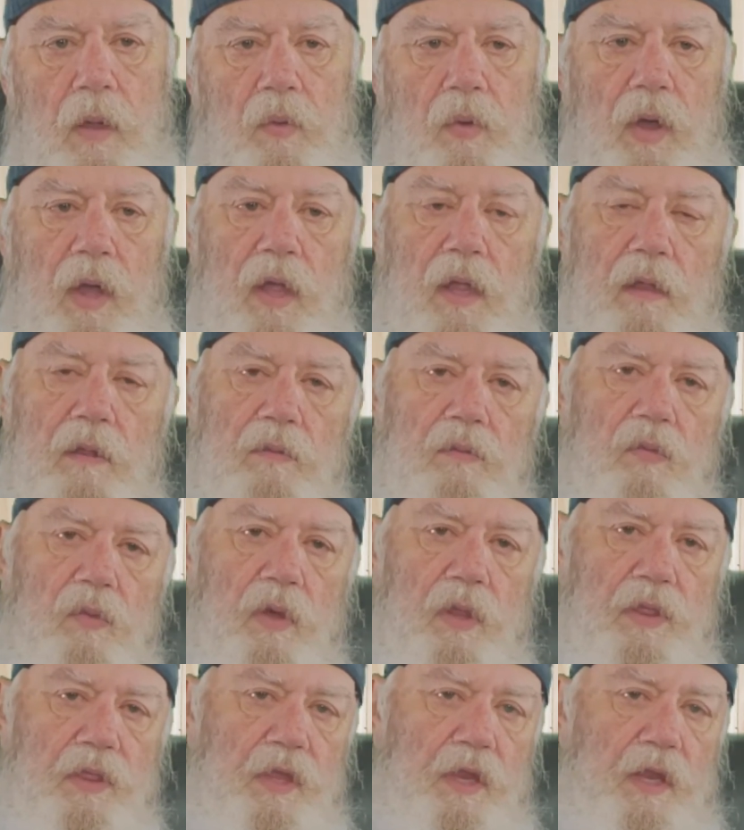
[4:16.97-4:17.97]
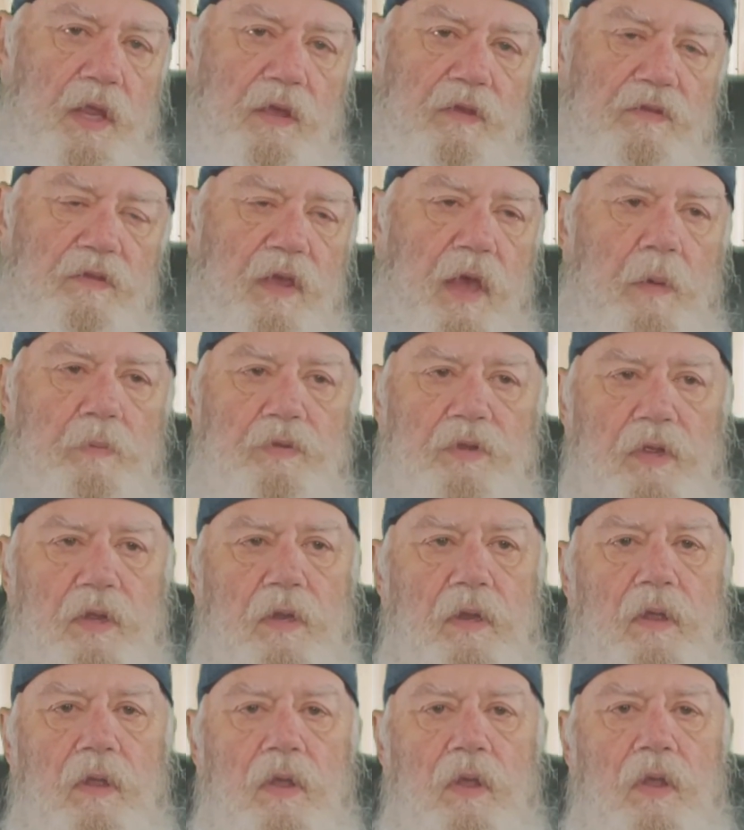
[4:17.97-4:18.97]
Well, with an
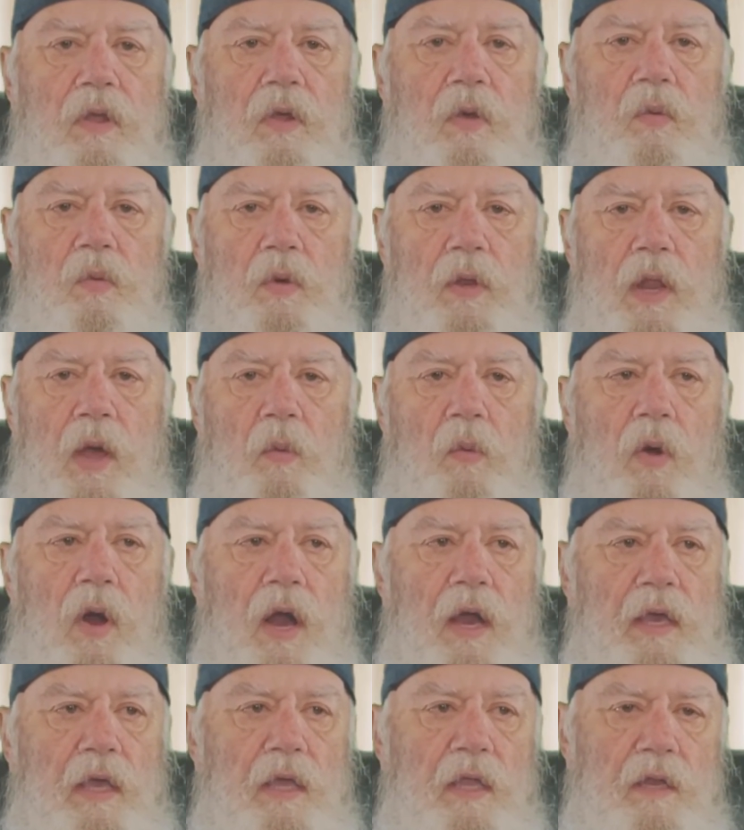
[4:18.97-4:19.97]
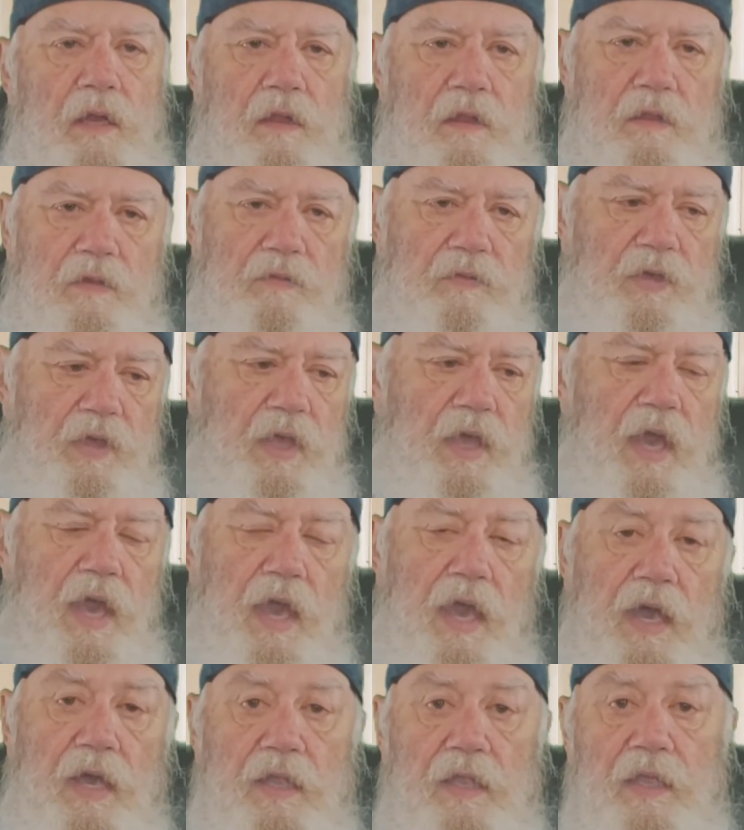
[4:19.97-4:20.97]
exception. When I walk into the
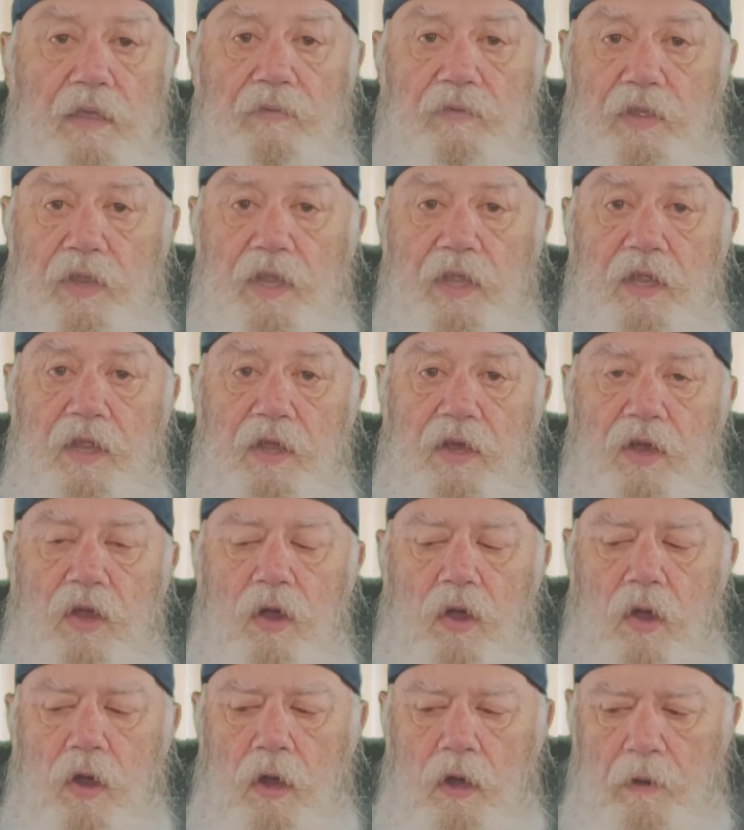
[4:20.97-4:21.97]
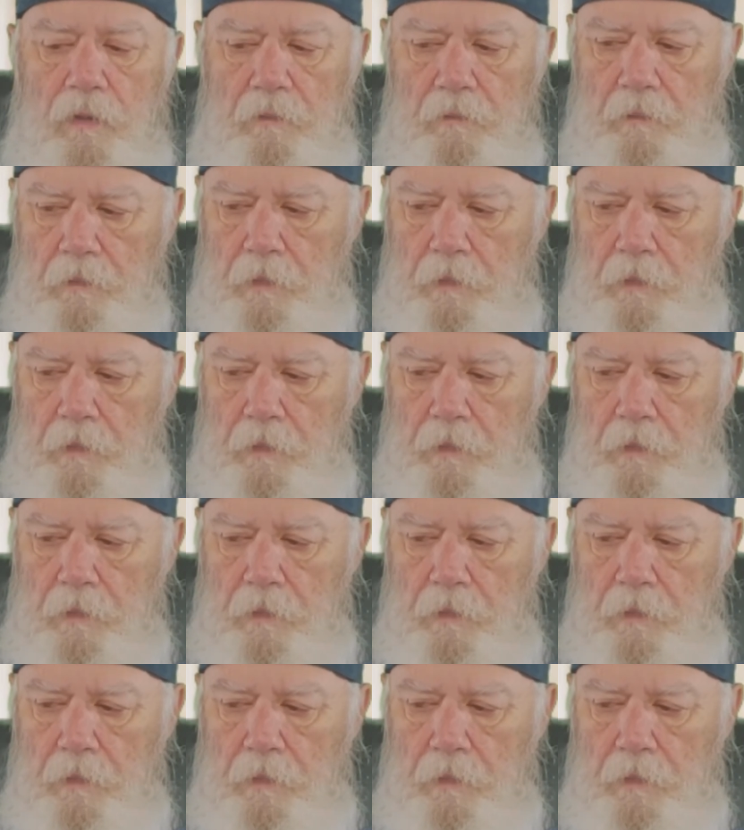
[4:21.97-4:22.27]
VA, I leave it in the car.